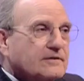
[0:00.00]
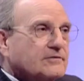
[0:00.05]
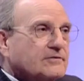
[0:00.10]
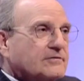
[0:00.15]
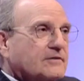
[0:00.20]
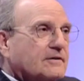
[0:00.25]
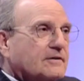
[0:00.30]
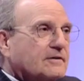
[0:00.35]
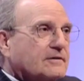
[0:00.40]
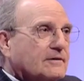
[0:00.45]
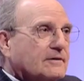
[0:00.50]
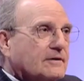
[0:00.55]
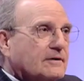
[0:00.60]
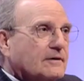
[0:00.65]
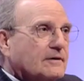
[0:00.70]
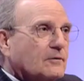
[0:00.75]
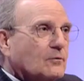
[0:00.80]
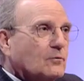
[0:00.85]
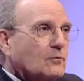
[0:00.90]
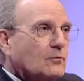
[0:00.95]
said,
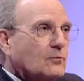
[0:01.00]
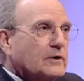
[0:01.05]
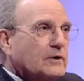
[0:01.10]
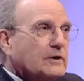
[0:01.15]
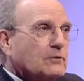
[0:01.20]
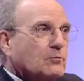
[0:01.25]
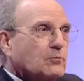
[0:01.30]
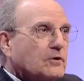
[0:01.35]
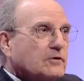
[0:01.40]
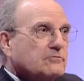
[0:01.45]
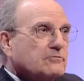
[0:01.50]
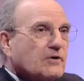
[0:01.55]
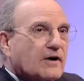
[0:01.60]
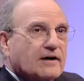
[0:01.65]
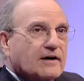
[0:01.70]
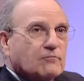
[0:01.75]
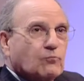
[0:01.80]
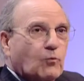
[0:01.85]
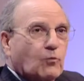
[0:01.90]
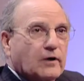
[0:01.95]
uh, we would
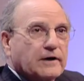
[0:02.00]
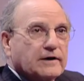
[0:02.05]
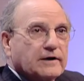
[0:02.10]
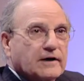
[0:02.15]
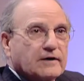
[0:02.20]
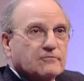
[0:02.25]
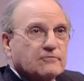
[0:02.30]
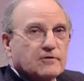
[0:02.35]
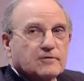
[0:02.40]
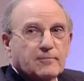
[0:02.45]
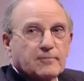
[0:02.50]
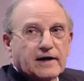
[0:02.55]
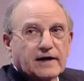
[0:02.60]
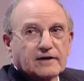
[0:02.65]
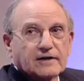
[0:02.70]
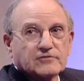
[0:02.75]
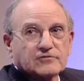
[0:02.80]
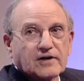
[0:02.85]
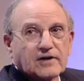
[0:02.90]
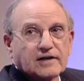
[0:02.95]
drive 100
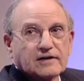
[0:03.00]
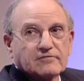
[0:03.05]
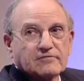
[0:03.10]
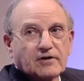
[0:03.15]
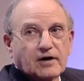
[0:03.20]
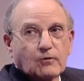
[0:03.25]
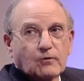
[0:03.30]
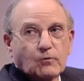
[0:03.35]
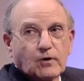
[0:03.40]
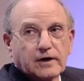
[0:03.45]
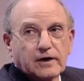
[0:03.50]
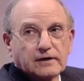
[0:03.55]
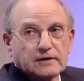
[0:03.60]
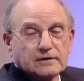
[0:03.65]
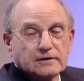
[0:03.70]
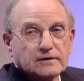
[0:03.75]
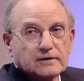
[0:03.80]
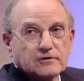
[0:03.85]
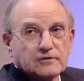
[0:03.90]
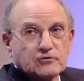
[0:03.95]
miles out of our
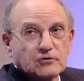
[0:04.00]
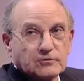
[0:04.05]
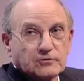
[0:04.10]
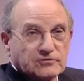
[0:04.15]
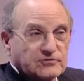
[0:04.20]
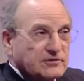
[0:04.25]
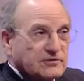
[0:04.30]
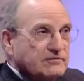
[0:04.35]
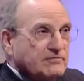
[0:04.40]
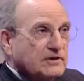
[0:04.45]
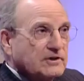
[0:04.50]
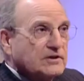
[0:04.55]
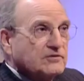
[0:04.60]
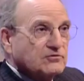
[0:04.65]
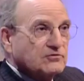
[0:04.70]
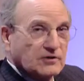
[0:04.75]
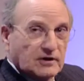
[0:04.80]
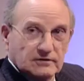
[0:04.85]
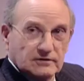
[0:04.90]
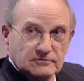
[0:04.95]
way to receive an insult.